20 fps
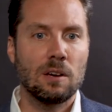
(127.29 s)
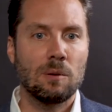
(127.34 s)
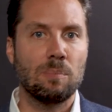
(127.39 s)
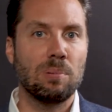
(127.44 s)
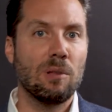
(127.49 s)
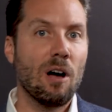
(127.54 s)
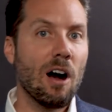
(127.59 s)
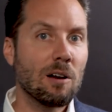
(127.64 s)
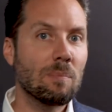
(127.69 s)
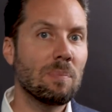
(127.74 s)

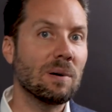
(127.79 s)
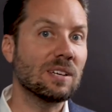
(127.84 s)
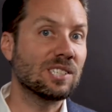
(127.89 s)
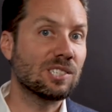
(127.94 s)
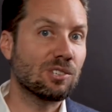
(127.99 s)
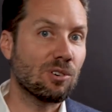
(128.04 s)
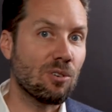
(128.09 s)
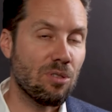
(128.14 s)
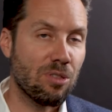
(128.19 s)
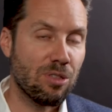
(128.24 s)

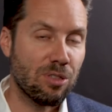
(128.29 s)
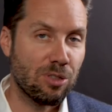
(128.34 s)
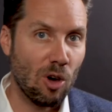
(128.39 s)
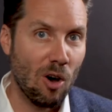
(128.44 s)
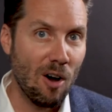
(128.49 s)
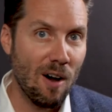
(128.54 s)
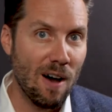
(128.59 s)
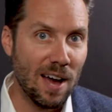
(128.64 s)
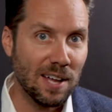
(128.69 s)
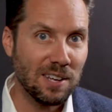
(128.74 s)
Blockbuster
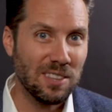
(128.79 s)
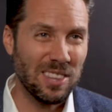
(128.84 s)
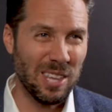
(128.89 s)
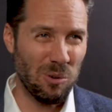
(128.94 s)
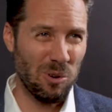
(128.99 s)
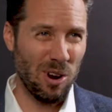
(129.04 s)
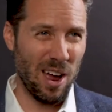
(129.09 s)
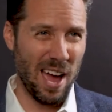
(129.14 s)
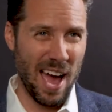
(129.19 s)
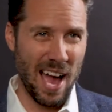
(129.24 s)
thought they
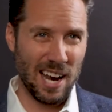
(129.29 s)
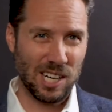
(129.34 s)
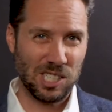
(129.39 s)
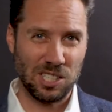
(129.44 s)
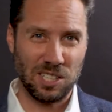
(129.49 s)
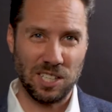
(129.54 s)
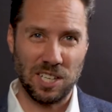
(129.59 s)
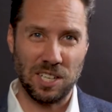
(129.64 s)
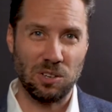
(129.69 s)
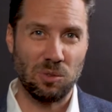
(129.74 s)
were
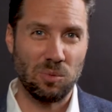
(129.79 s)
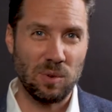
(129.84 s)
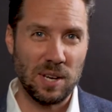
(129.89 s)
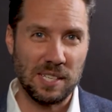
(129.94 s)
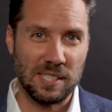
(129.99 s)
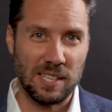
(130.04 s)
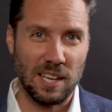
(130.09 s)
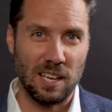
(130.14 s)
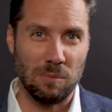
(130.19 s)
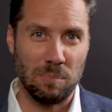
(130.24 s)
actually in a
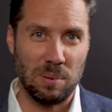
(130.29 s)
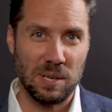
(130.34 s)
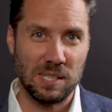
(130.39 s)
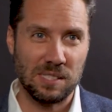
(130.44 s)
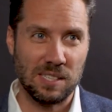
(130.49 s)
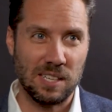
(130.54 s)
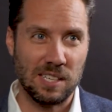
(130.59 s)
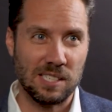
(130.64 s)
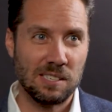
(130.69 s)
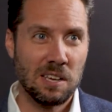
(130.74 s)
retail
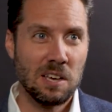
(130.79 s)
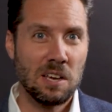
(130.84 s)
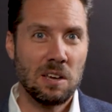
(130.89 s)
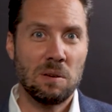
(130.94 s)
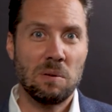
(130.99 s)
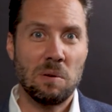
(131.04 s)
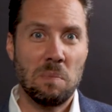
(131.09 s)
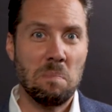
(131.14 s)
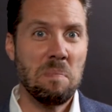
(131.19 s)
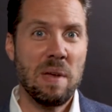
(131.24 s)
business
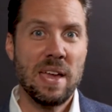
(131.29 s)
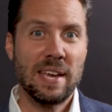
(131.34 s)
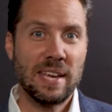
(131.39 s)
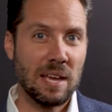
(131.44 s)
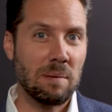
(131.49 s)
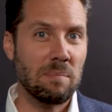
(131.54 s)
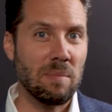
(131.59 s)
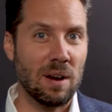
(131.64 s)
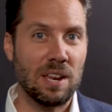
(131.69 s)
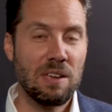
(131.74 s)

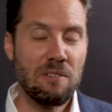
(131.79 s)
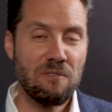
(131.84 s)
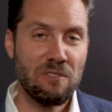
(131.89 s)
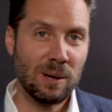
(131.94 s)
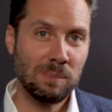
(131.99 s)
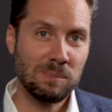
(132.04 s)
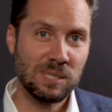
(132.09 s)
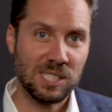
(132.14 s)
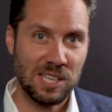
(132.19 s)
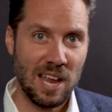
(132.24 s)
making money
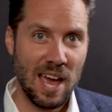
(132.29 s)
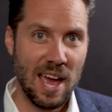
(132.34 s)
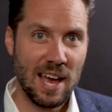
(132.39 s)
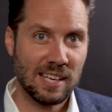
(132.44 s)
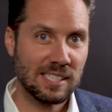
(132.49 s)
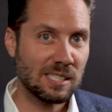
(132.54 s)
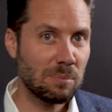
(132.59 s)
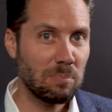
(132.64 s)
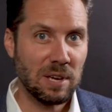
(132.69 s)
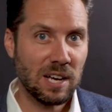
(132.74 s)
from
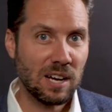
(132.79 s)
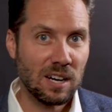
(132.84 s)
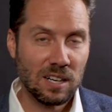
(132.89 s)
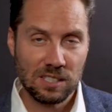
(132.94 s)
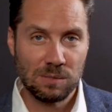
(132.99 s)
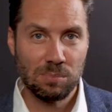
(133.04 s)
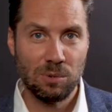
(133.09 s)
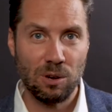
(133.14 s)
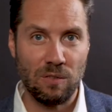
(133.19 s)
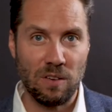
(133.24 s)
snacks
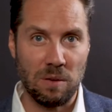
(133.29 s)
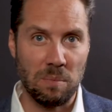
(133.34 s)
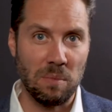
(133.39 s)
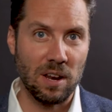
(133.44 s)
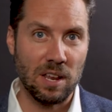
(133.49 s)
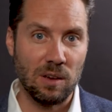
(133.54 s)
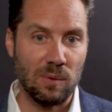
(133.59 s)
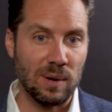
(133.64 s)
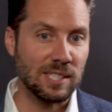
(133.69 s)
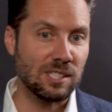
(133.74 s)
because movie
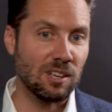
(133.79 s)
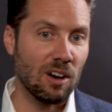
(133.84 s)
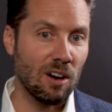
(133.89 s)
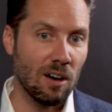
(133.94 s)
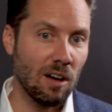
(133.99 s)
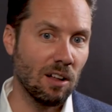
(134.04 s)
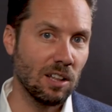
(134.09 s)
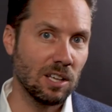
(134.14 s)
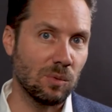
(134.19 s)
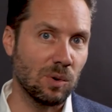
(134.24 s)
money went to
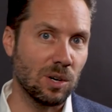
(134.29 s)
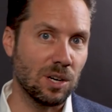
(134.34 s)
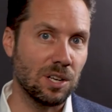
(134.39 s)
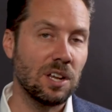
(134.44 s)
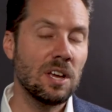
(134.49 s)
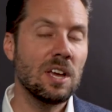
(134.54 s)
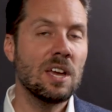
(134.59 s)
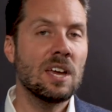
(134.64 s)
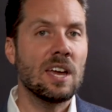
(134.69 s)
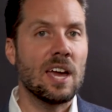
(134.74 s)
Hollywood,
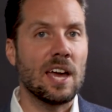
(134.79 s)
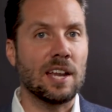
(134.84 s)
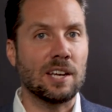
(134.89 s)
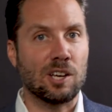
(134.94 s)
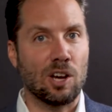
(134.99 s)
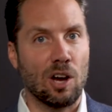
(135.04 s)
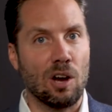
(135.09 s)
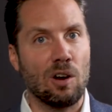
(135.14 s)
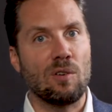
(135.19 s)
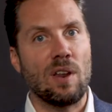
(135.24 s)
and
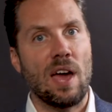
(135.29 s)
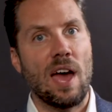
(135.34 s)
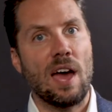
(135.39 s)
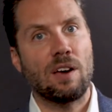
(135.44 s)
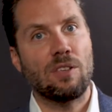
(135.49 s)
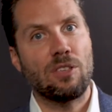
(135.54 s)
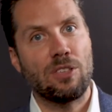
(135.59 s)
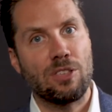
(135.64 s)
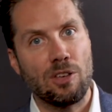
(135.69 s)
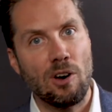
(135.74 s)

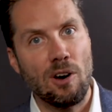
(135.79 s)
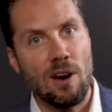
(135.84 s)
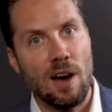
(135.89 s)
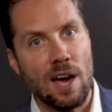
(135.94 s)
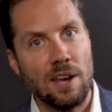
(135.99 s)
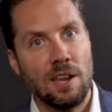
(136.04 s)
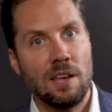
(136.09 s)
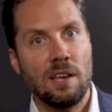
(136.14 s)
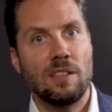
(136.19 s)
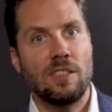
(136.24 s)
Kodak
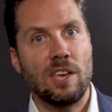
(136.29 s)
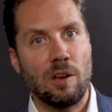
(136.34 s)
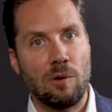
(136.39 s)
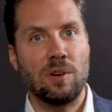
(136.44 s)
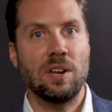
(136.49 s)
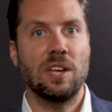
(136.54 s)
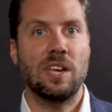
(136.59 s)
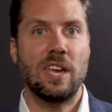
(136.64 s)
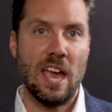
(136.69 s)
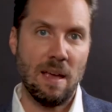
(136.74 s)
thought they were
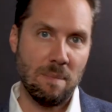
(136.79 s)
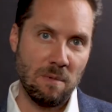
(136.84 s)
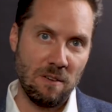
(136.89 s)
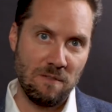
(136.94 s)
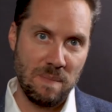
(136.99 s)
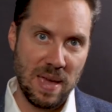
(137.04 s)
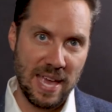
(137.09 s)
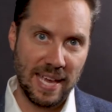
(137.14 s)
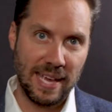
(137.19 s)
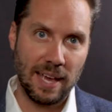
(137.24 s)
in a game of
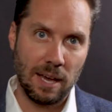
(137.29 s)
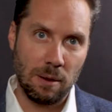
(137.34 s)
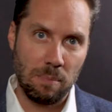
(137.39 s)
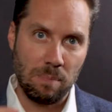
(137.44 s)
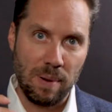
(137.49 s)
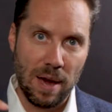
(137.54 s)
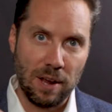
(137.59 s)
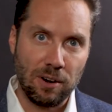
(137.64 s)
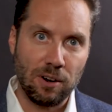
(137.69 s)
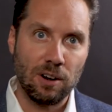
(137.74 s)
making a
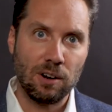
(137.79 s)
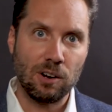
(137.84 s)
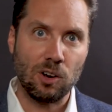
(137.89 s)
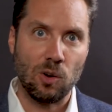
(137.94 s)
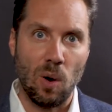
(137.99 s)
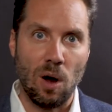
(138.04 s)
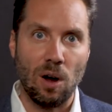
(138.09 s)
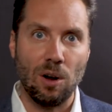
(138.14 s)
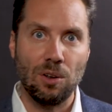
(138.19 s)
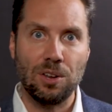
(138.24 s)
better
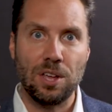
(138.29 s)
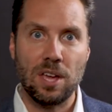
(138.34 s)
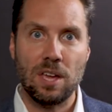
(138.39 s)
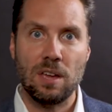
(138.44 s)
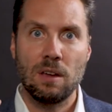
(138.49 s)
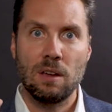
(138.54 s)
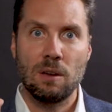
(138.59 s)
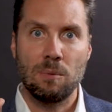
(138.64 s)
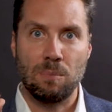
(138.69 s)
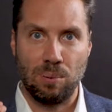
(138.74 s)

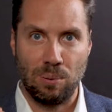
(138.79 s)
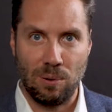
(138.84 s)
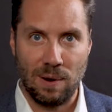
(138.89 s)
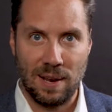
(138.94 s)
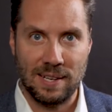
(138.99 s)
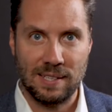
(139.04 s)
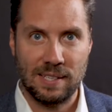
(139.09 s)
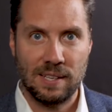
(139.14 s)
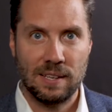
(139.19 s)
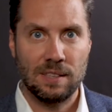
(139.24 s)
quality
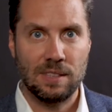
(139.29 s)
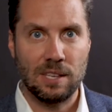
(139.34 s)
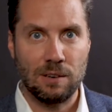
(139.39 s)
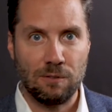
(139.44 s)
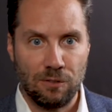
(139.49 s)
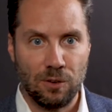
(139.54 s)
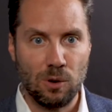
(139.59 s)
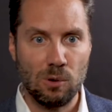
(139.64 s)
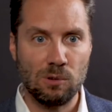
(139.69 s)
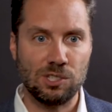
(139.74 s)
print than
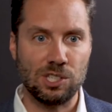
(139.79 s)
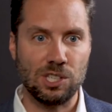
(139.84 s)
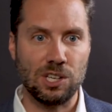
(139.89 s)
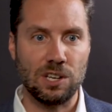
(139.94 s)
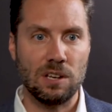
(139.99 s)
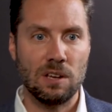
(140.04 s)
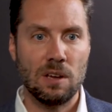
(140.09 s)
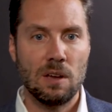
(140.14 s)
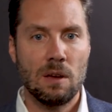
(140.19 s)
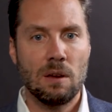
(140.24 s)

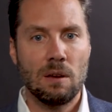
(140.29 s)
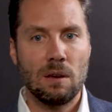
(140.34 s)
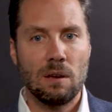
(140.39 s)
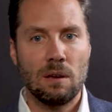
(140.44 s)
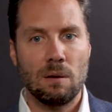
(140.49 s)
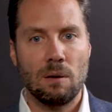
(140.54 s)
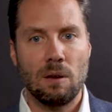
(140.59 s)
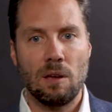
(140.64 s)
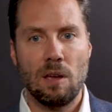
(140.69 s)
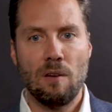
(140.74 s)
Fuji.
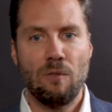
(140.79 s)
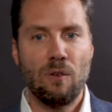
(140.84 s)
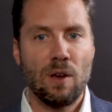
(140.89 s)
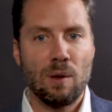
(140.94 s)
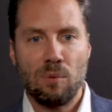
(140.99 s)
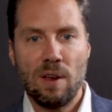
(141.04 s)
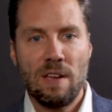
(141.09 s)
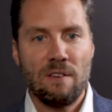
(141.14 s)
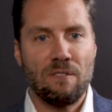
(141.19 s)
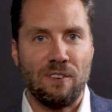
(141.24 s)
If we
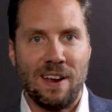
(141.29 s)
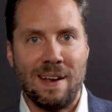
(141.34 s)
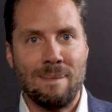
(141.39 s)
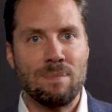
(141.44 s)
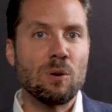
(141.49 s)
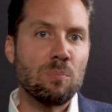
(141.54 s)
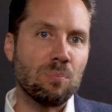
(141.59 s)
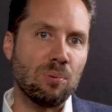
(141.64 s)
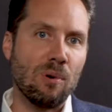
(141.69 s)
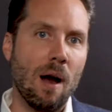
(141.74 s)
reframe
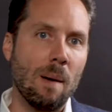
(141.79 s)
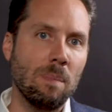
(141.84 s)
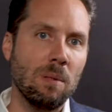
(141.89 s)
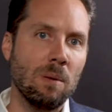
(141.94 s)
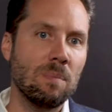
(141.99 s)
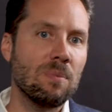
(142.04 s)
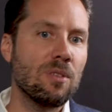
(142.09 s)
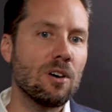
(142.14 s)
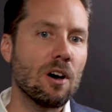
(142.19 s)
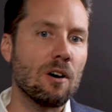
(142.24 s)
the
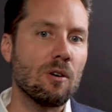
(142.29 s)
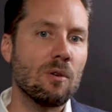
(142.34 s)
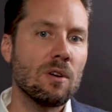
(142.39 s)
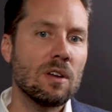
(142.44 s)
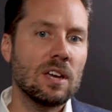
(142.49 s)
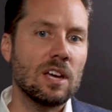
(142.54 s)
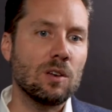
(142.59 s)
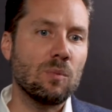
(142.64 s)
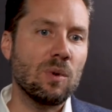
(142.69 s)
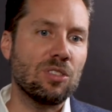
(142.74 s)
problem though,
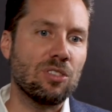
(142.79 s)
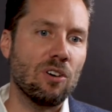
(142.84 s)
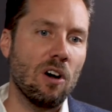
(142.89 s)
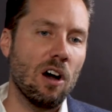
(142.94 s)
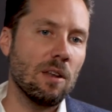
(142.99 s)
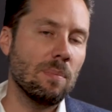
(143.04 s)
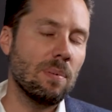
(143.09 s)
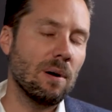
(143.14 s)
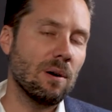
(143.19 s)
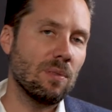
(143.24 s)
and we
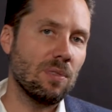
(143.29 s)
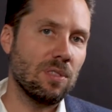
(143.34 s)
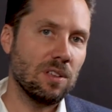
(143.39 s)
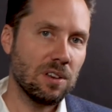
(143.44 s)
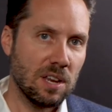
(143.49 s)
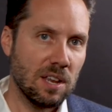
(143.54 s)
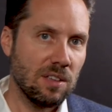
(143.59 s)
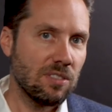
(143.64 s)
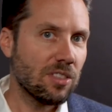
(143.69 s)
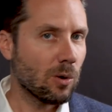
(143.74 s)
thought about the
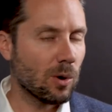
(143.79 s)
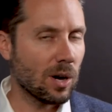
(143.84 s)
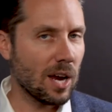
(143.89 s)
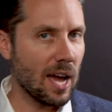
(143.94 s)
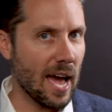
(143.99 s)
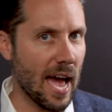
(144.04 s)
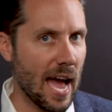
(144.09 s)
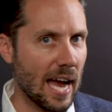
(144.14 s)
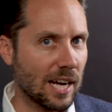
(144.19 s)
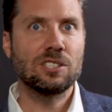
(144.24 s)
need they were
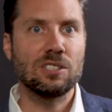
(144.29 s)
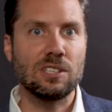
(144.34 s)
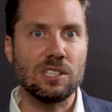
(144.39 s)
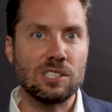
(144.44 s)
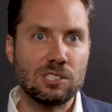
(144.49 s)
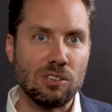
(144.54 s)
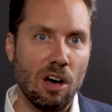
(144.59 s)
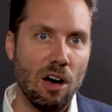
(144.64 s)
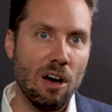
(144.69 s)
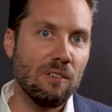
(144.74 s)
actually
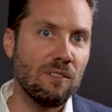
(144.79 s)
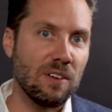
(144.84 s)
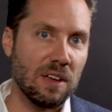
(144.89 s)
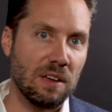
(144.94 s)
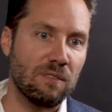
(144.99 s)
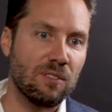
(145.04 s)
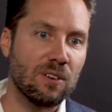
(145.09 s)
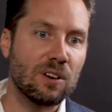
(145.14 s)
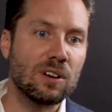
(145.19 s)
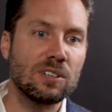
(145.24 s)

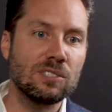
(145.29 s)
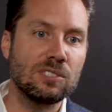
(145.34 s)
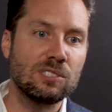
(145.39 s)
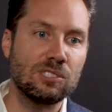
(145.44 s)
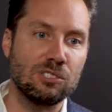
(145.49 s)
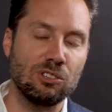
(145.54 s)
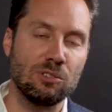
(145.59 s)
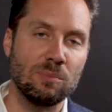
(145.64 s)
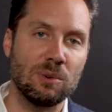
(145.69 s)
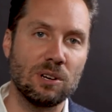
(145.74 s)
solving for
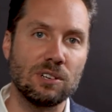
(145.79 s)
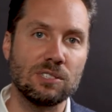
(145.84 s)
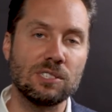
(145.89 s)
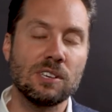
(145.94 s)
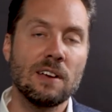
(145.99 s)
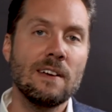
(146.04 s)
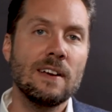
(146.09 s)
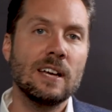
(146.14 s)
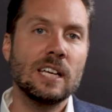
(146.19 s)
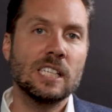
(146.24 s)
consumers,
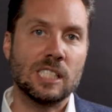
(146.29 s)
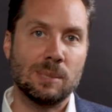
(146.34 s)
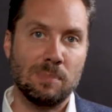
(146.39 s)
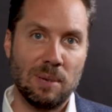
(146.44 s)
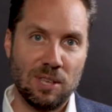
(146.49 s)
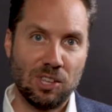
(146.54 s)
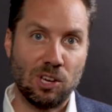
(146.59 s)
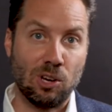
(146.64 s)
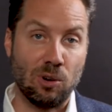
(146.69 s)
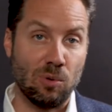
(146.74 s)

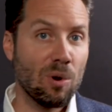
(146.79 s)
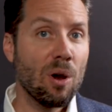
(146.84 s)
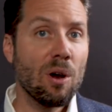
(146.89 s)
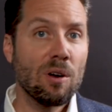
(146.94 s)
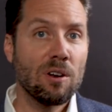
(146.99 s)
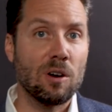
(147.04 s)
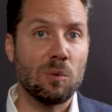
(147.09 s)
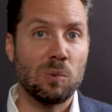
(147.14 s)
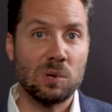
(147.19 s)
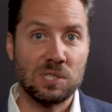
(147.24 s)
Smith
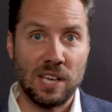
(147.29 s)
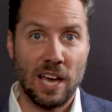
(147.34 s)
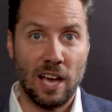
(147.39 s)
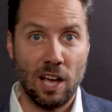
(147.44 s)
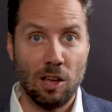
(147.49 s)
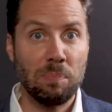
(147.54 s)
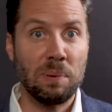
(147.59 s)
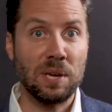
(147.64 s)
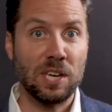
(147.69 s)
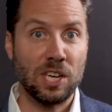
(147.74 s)
Corona was
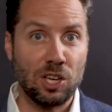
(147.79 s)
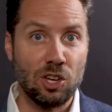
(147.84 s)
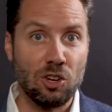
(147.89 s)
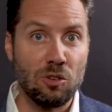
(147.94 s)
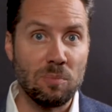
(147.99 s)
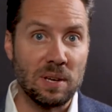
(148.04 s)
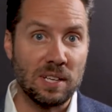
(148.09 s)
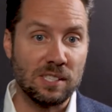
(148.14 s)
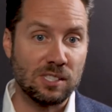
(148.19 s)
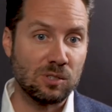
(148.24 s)
helping
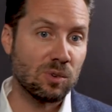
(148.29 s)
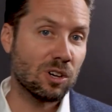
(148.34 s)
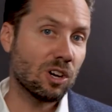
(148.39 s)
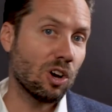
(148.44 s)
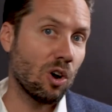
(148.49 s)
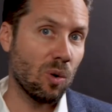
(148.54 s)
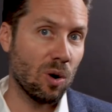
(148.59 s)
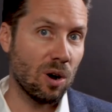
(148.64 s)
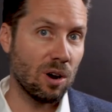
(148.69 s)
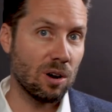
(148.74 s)
humans
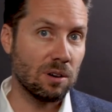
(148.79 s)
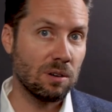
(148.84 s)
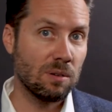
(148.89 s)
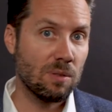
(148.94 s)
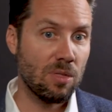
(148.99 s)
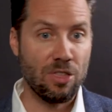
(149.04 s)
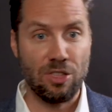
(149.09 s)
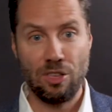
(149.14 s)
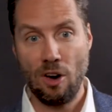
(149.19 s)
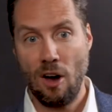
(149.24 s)
record
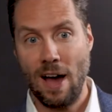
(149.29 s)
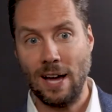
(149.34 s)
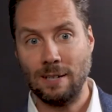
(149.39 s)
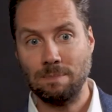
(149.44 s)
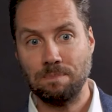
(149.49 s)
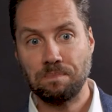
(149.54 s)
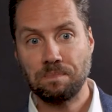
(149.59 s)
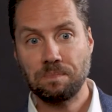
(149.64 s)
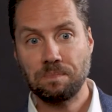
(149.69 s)
thought.